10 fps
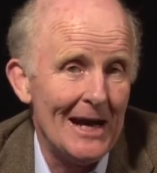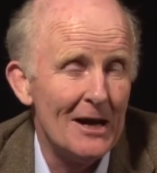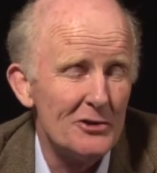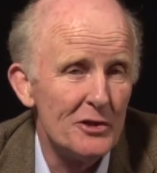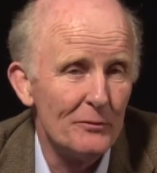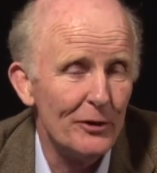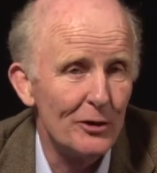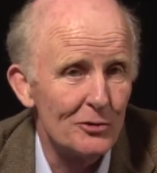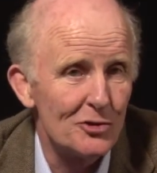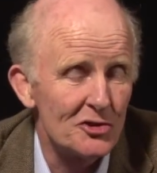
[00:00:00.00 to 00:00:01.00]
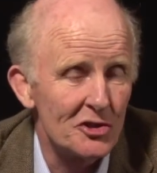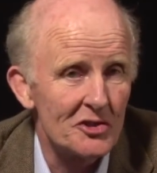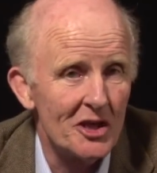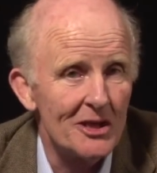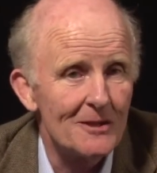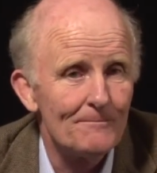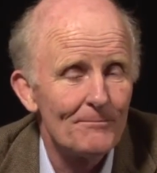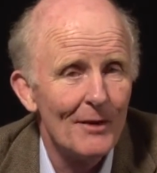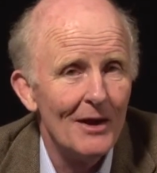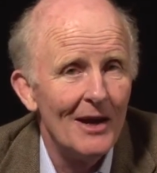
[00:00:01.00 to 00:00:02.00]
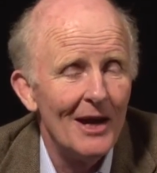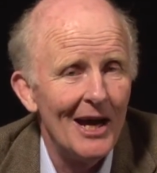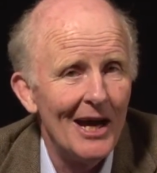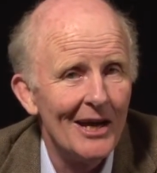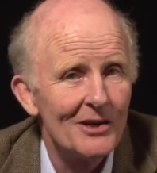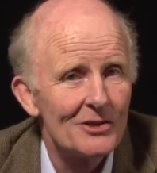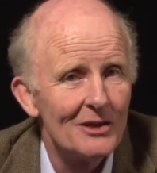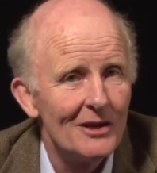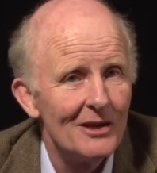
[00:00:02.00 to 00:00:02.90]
out in the field to succeed. And